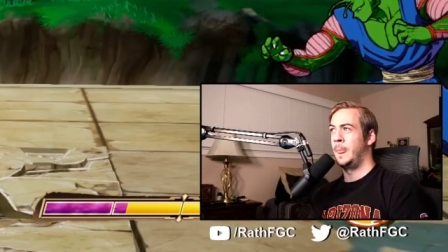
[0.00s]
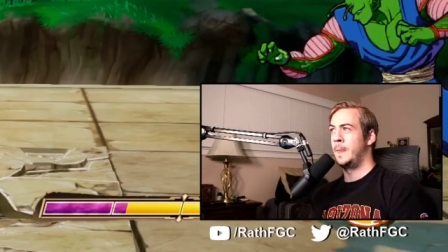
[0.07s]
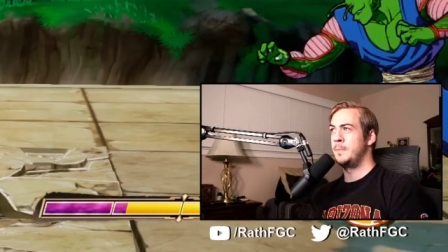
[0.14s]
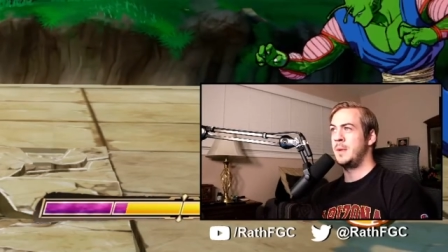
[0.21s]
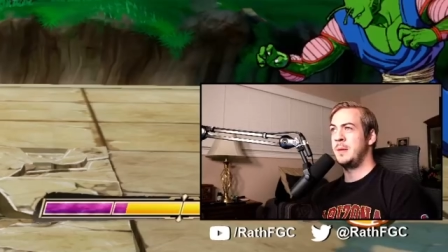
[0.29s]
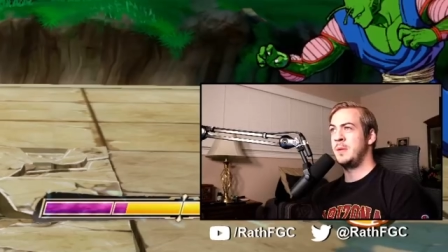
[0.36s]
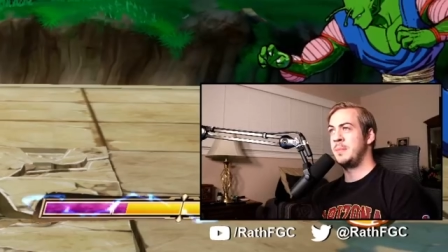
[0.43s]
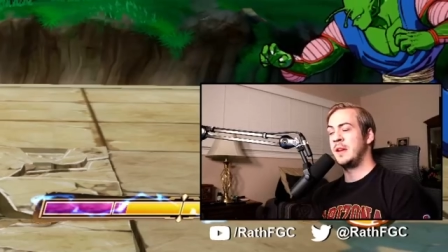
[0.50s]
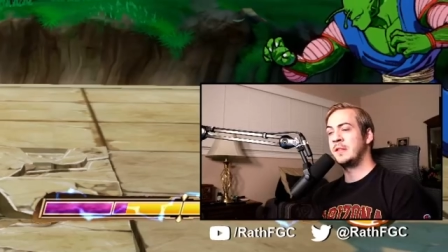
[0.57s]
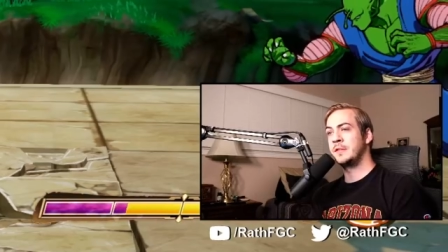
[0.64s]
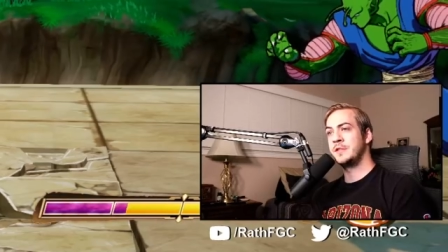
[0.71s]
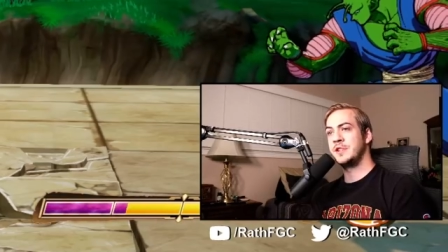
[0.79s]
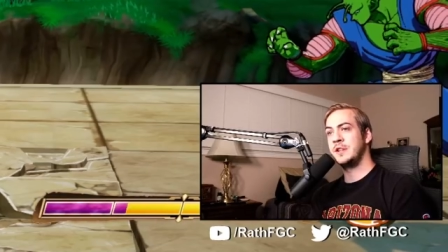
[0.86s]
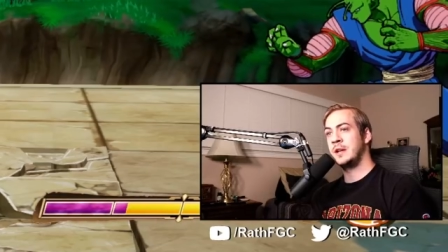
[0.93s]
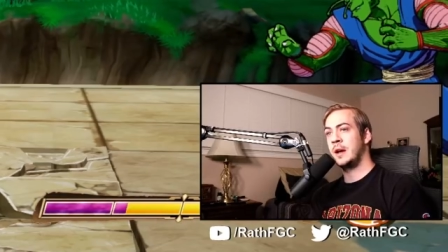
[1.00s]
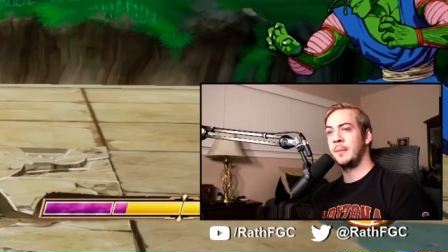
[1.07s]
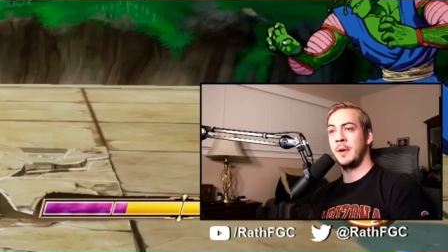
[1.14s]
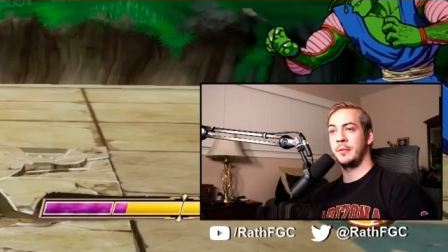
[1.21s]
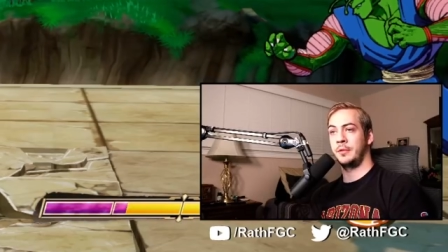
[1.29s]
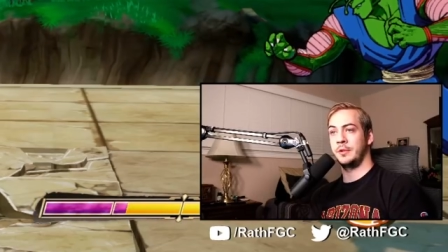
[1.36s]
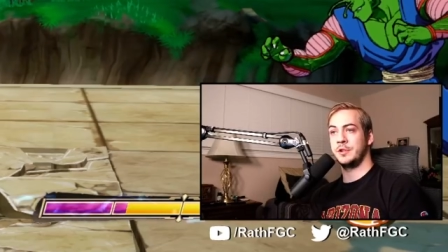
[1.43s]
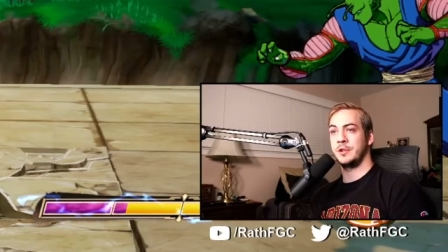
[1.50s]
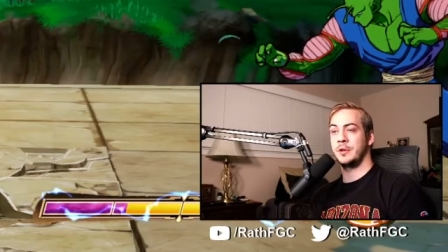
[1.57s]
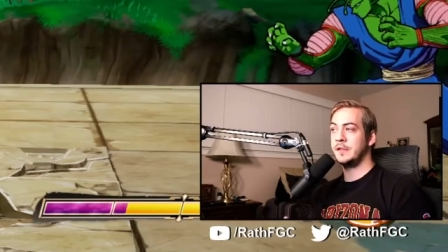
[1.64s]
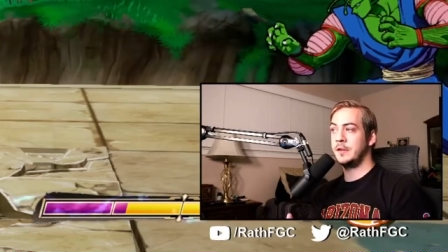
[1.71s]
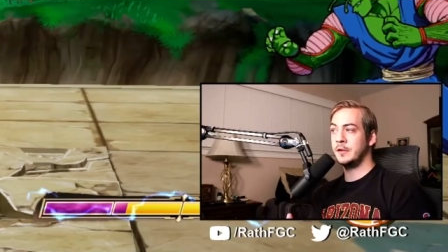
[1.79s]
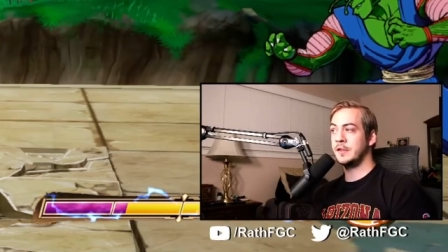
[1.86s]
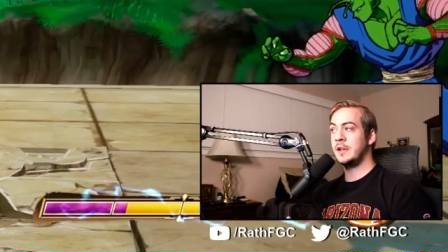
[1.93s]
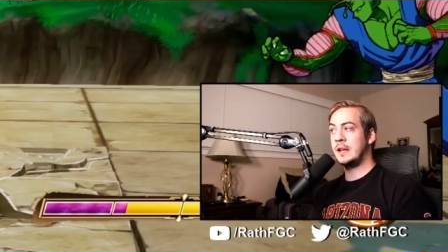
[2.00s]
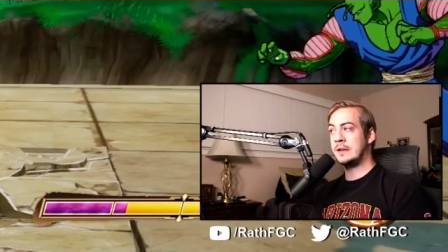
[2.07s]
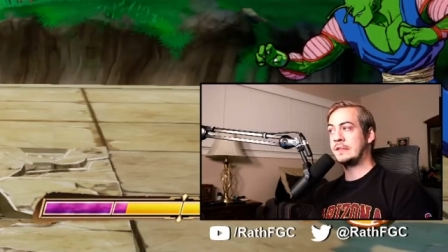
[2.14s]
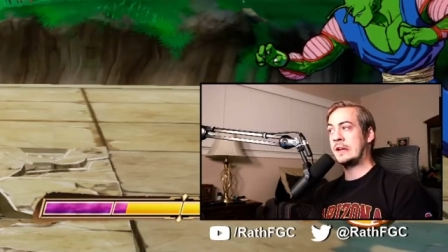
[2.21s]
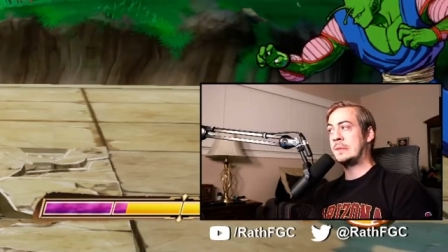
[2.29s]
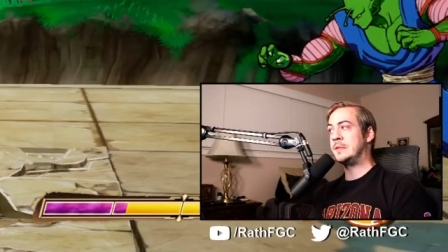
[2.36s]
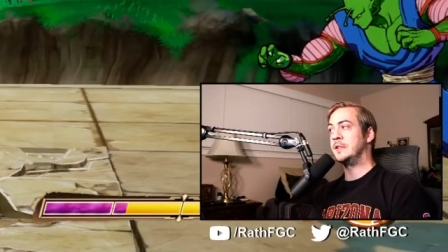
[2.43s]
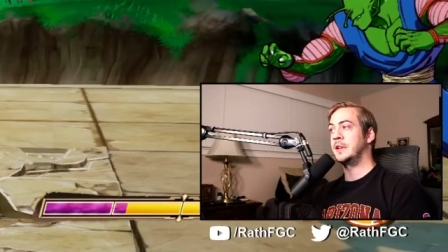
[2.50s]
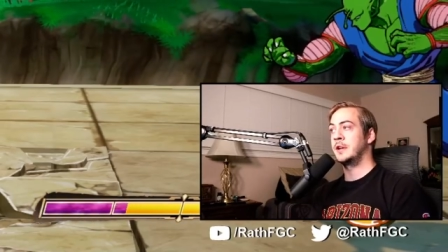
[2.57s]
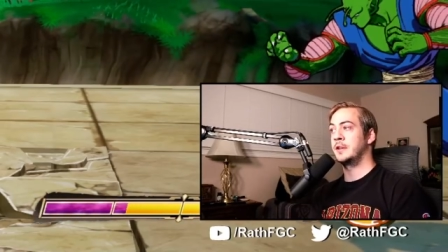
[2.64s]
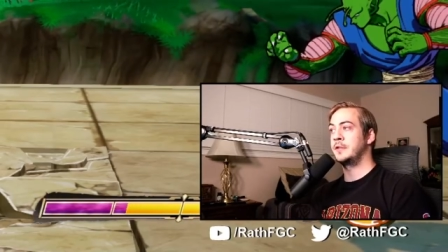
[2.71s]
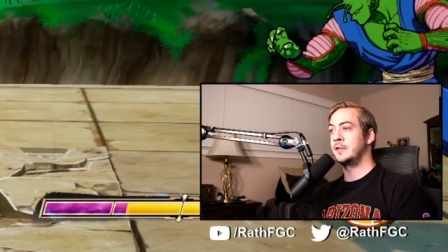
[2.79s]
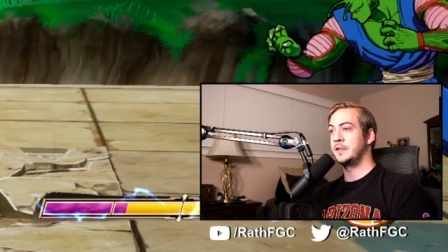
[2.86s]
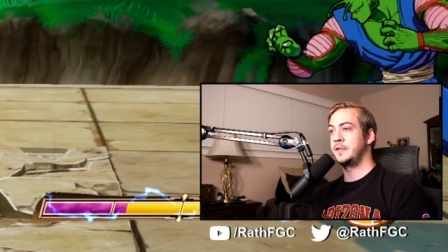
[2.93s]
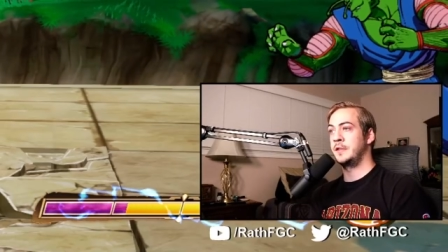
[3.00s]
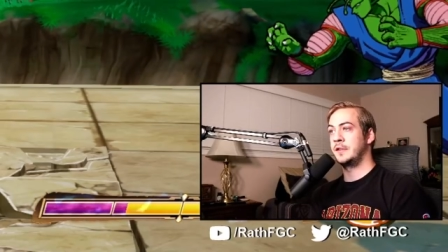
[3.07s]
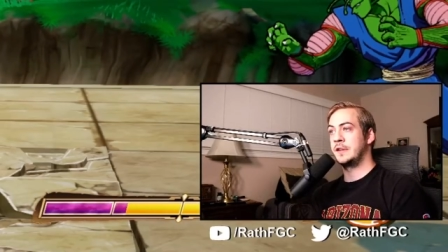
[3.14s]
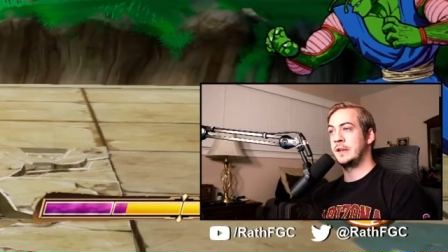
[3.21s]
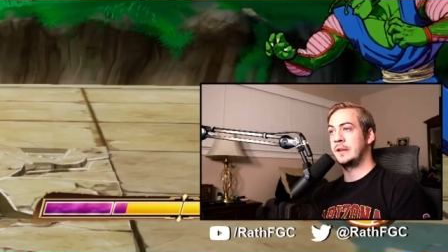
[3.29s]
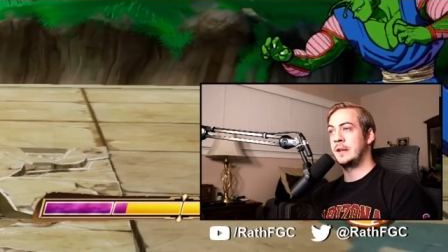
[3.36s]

maybe base Vegeta. I'm not really sure. There's a lot of top tier characters, it feels like,